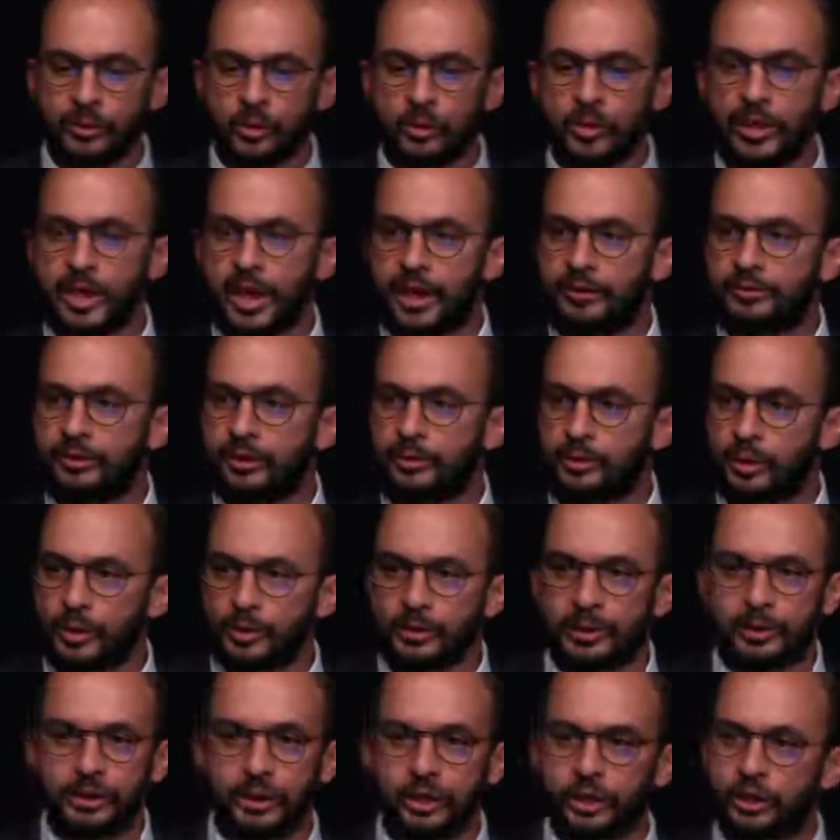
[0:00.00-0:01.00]
We have the
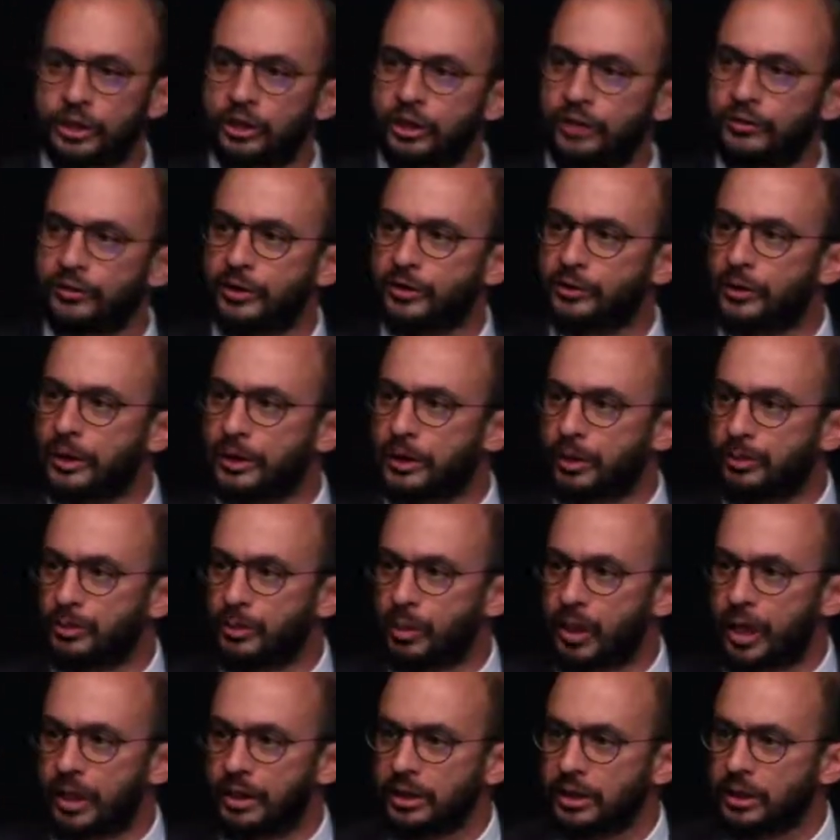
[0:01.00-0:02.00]
implementation of the written
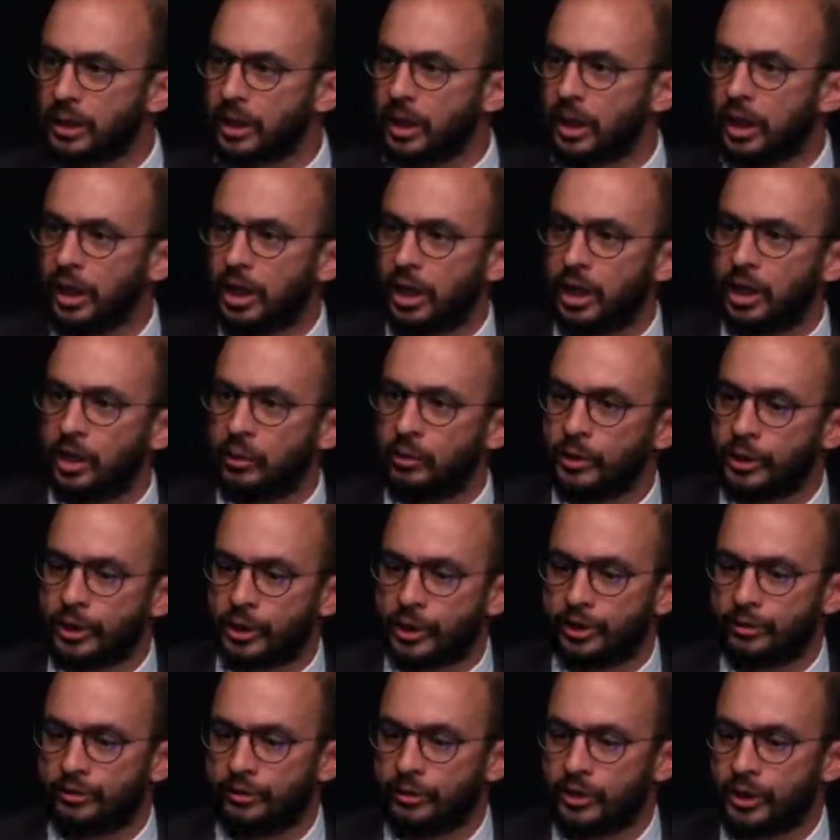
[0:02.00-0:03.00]
plan,
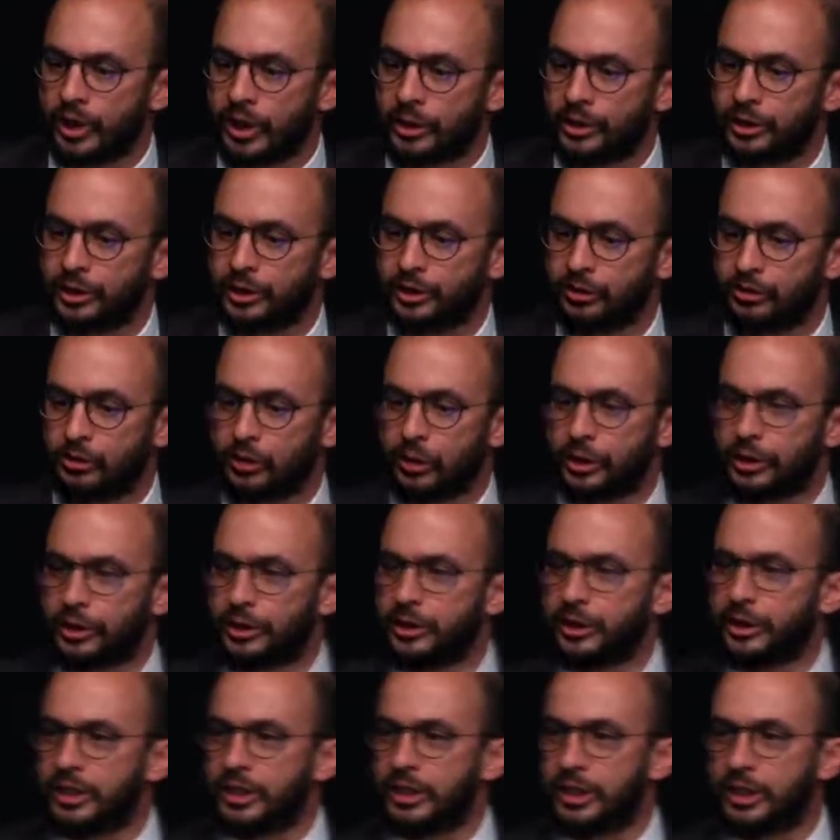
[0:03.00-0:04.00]
which for us was
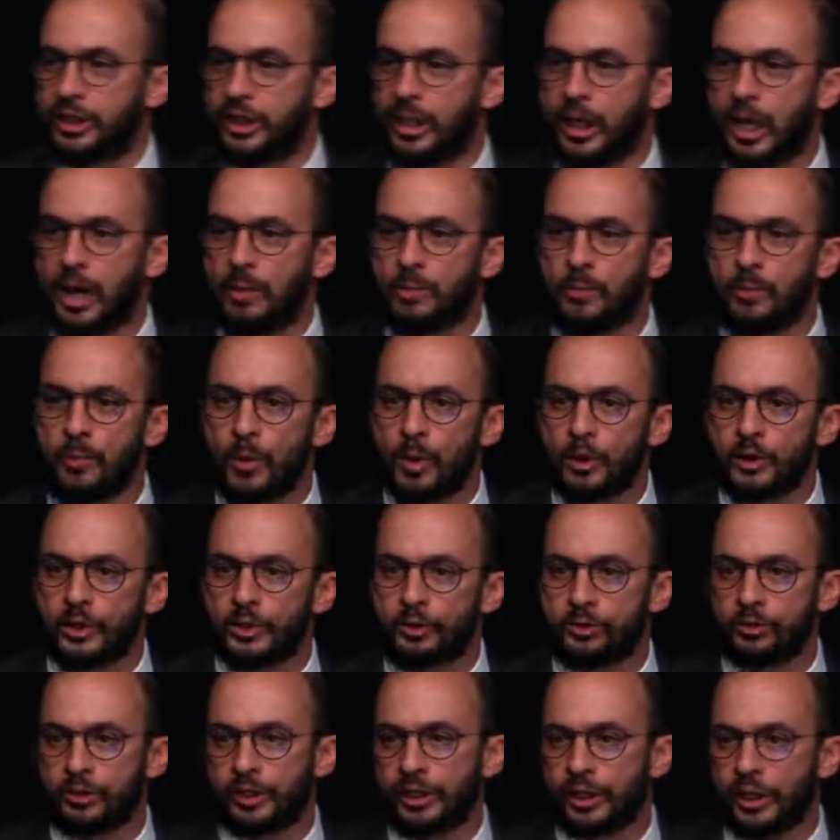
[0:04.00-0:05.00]
the
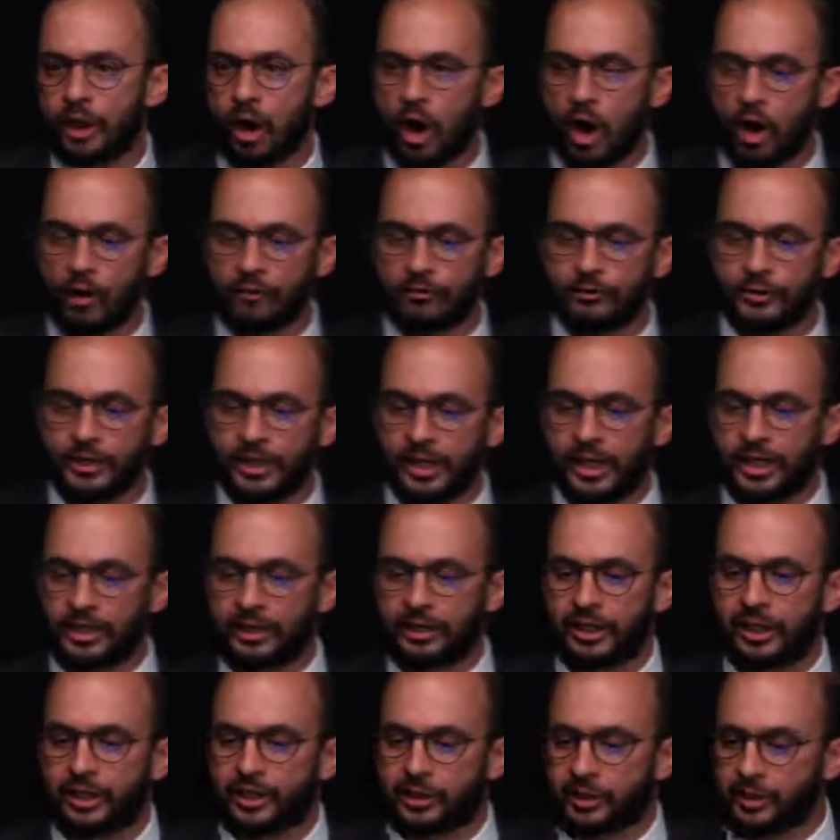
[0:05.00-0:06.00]
monitoring of the
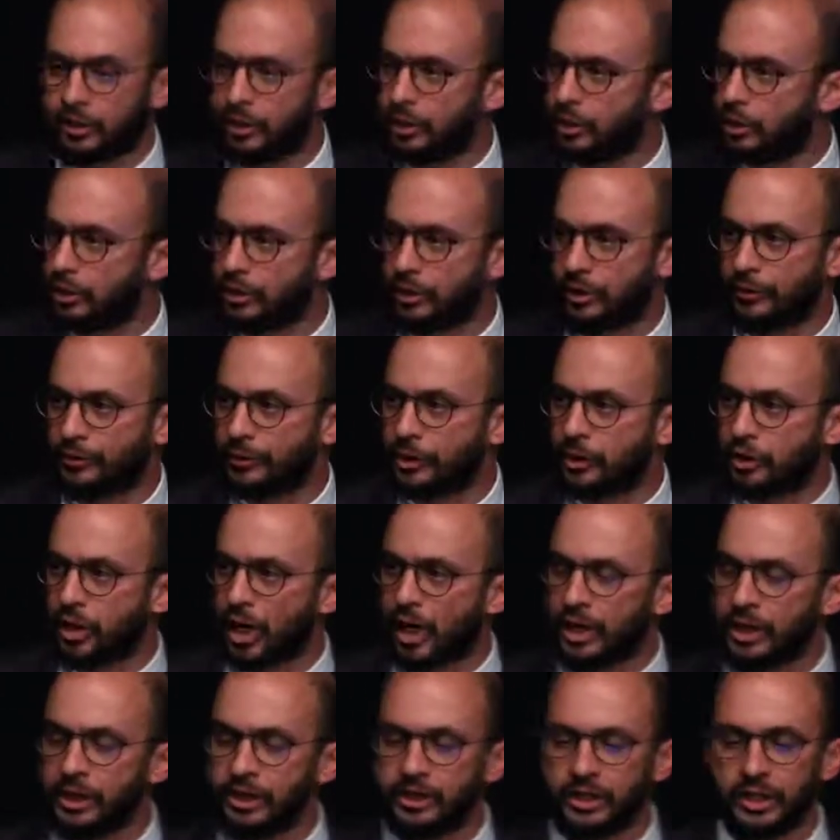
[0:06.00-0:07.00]
healthcare status of the
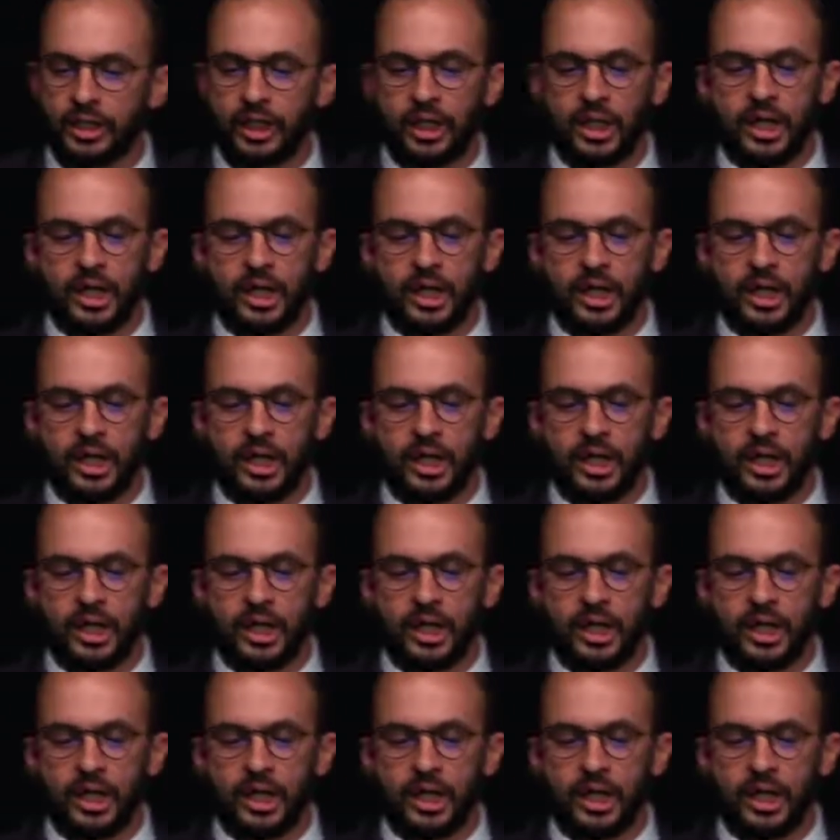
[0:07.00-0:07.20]
child.